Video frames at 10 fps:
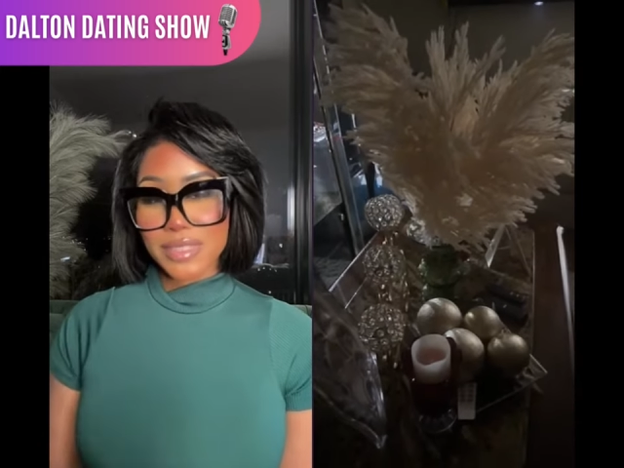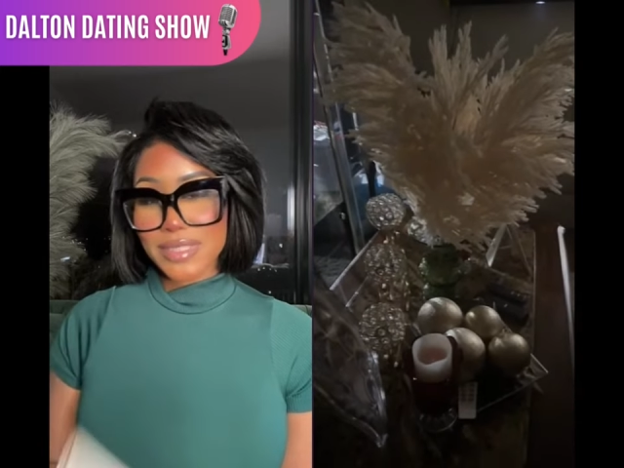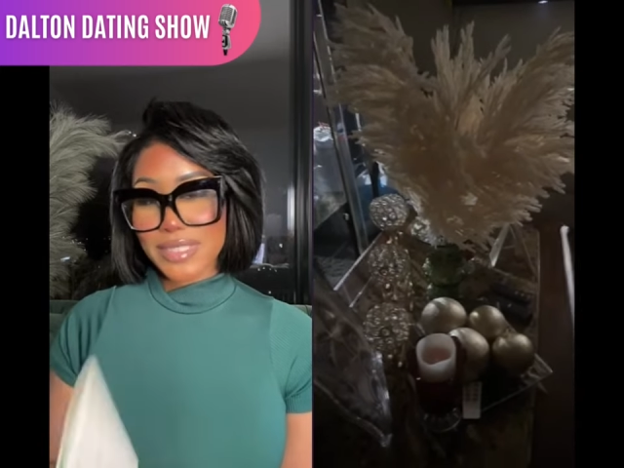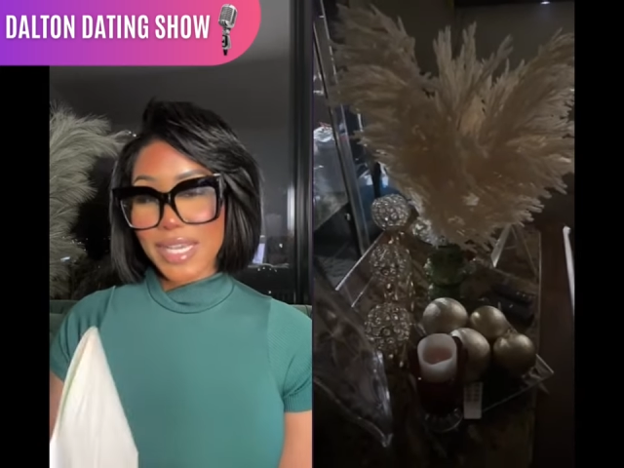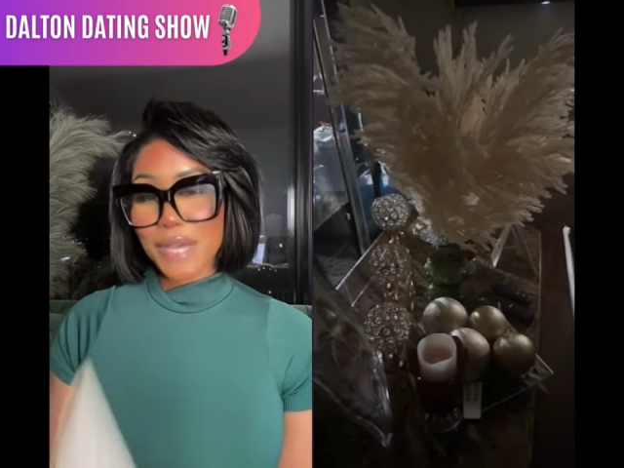
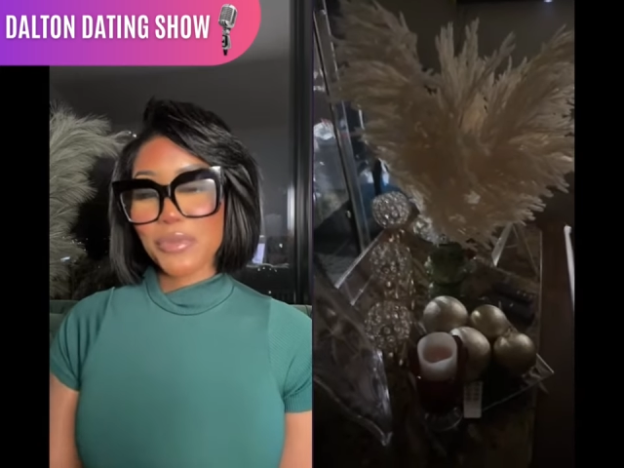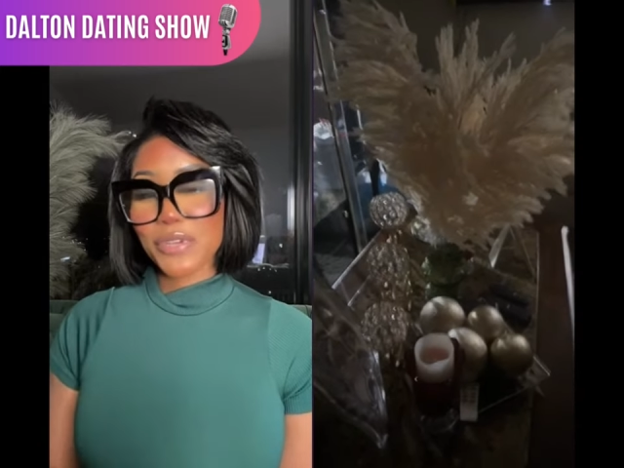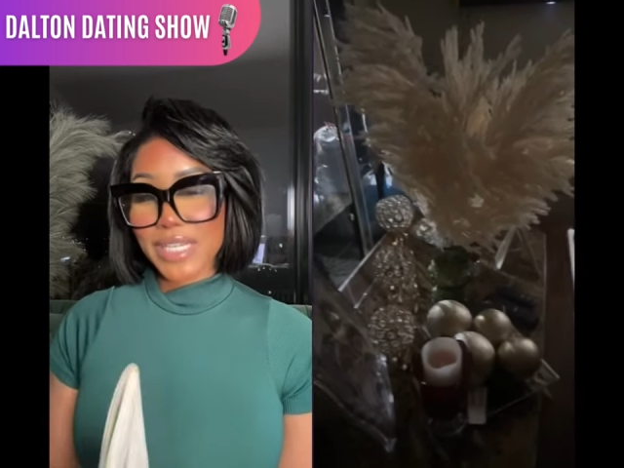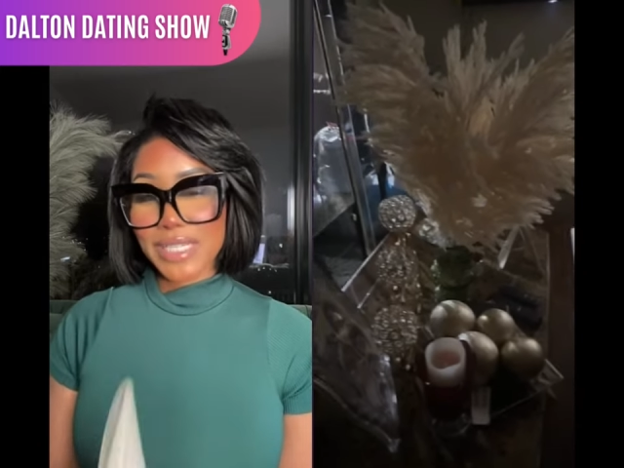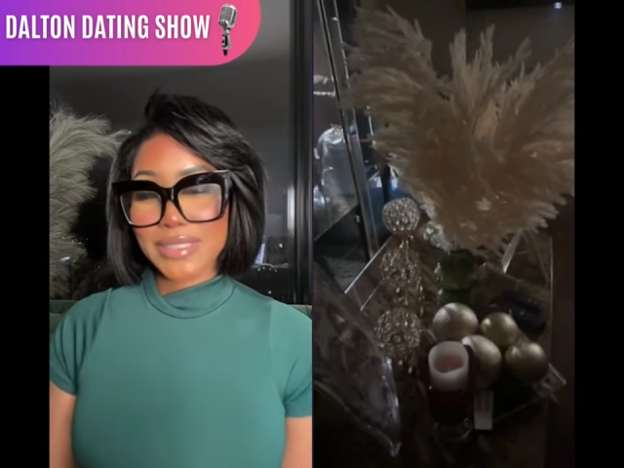to come on
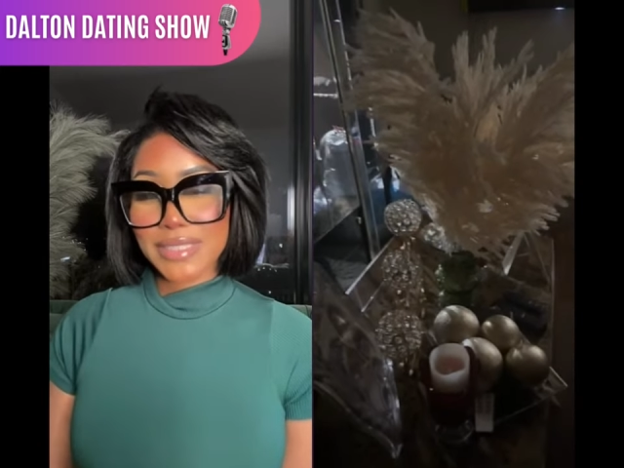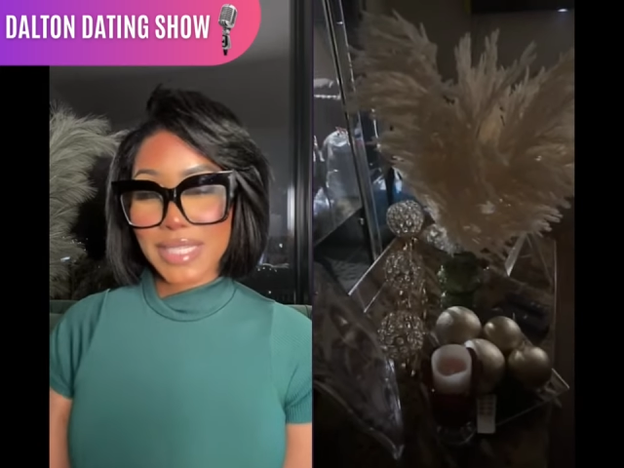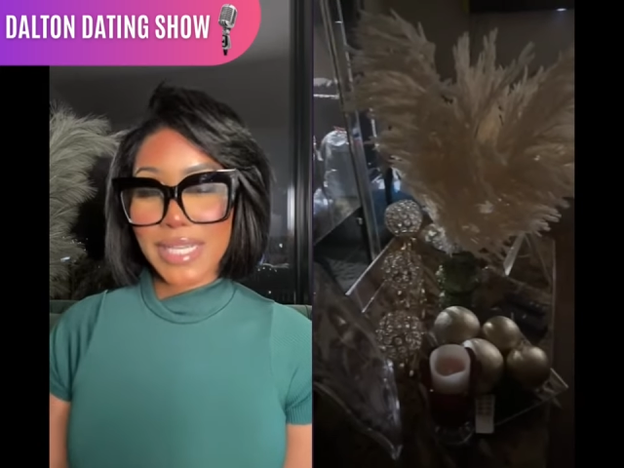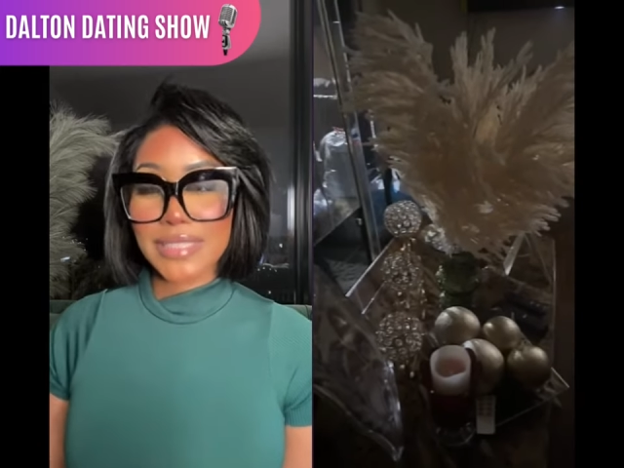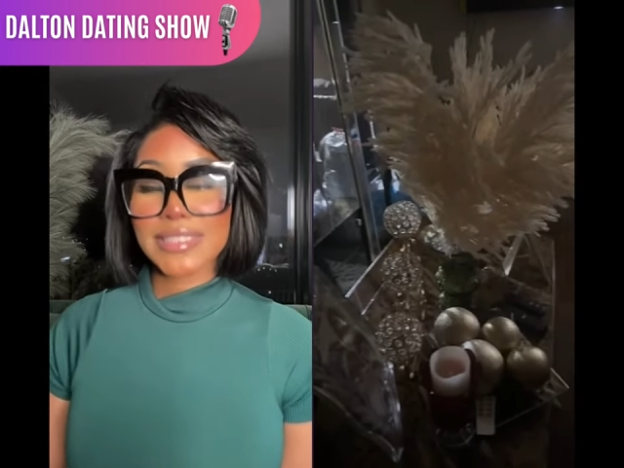the
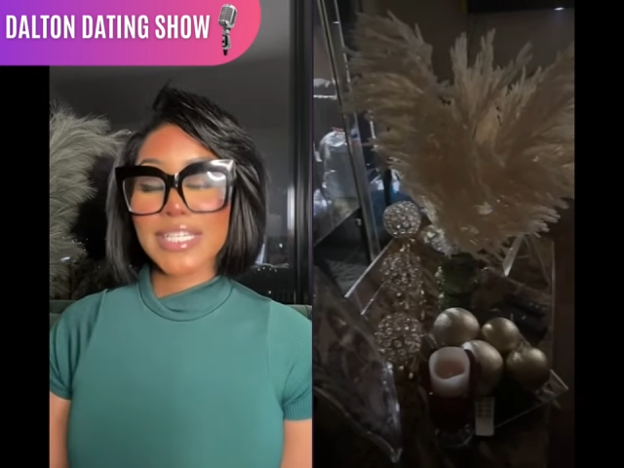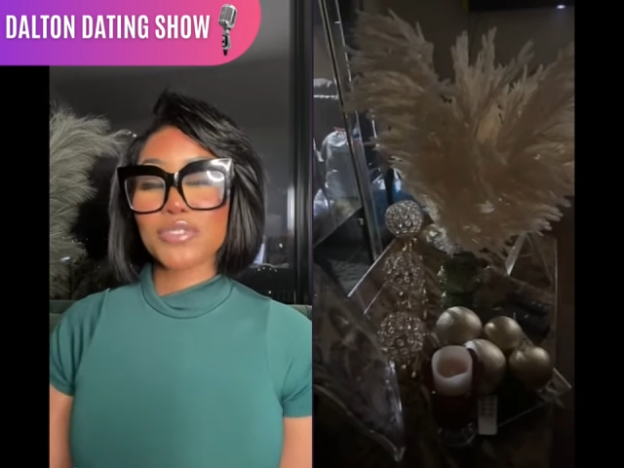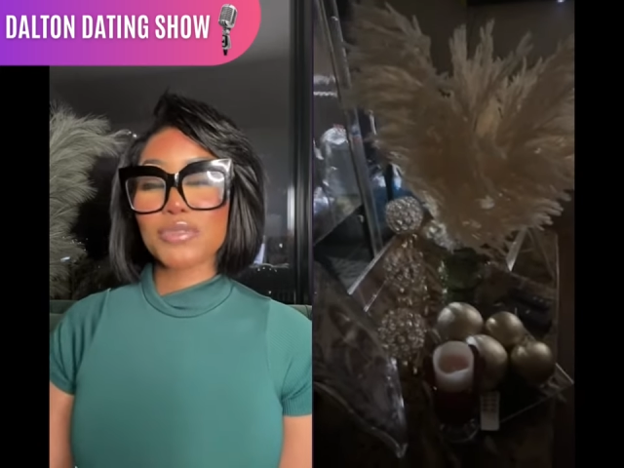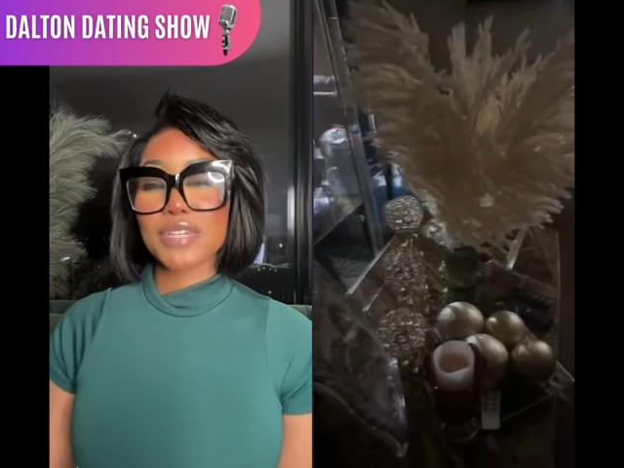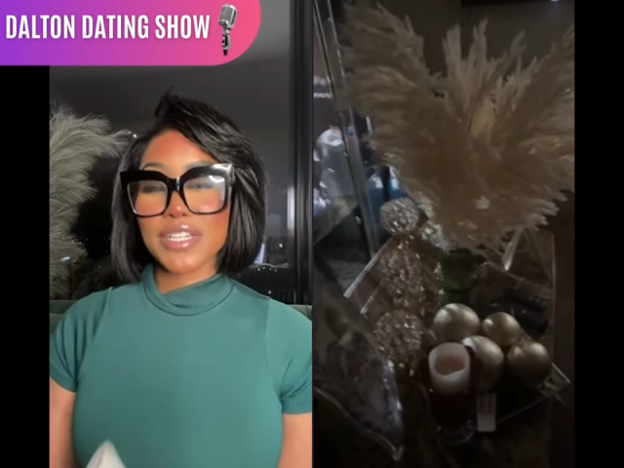internet and say
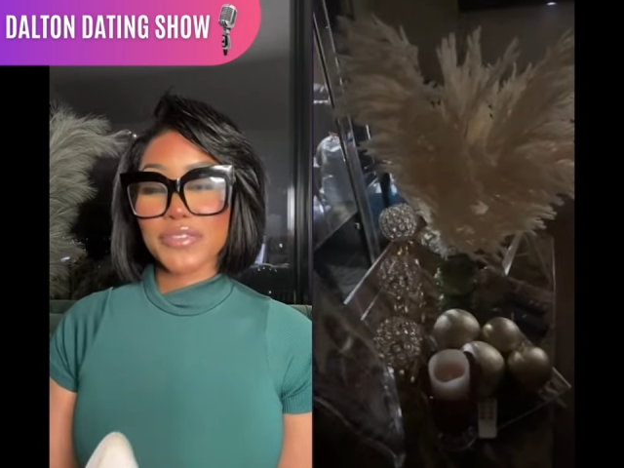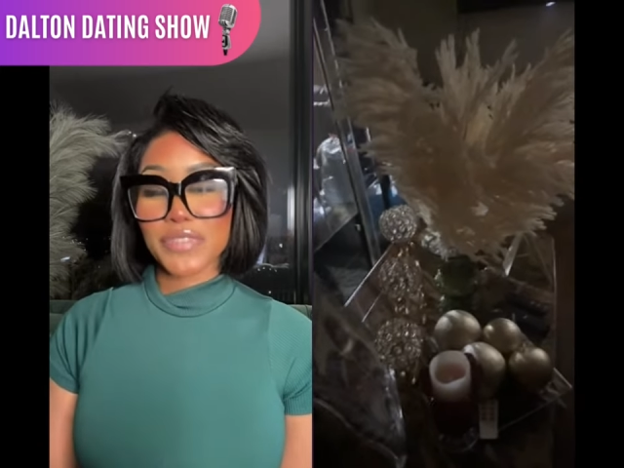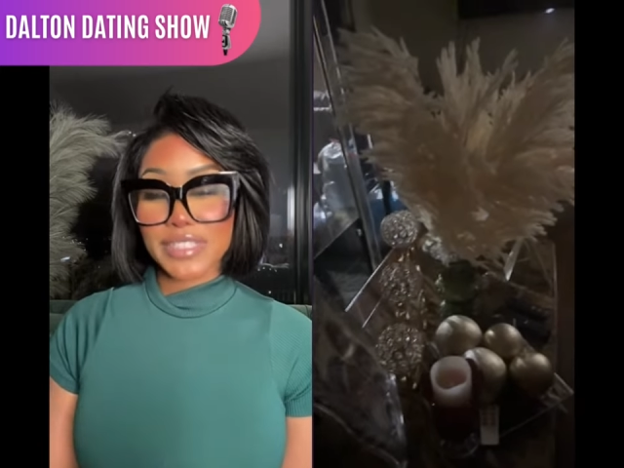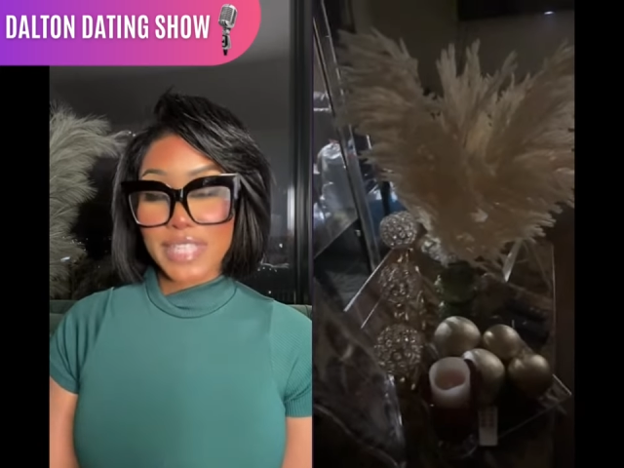you're looking for